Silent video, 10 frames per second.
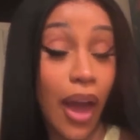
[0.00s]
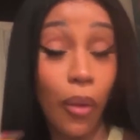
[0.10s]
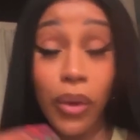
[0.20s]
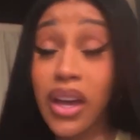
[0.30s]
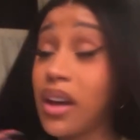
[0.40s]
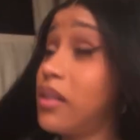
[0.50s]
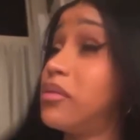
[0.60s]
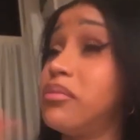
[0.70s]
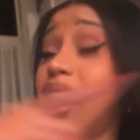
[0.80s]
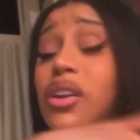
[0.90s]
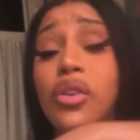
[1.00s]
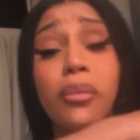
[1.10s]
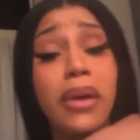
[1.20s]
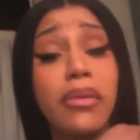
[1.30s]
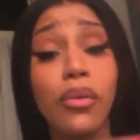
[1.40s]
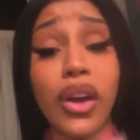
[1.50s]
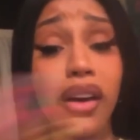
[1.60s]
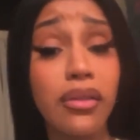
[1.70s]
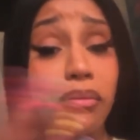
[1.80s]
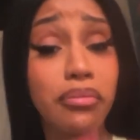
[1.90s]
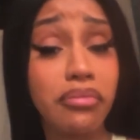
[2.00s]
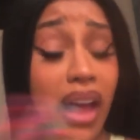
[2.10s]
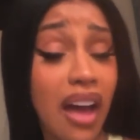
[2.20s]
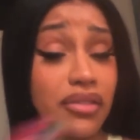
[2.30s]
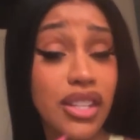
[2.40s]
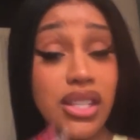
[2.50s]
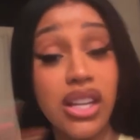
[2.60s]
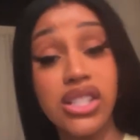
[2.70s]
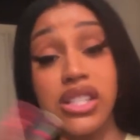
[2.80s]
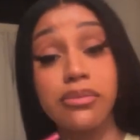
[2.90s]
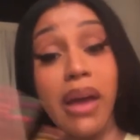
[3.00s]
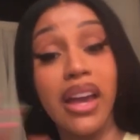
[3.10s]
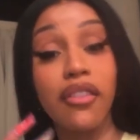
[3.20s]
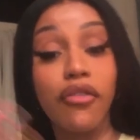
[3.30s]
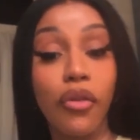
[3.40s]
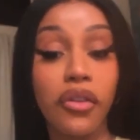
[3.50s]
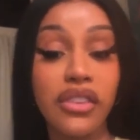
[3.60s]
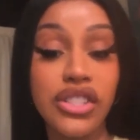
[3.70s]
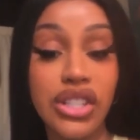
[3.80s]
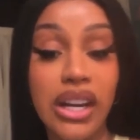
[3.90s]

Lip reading: And we could, I don't know, maybe we could have discussions back and forth and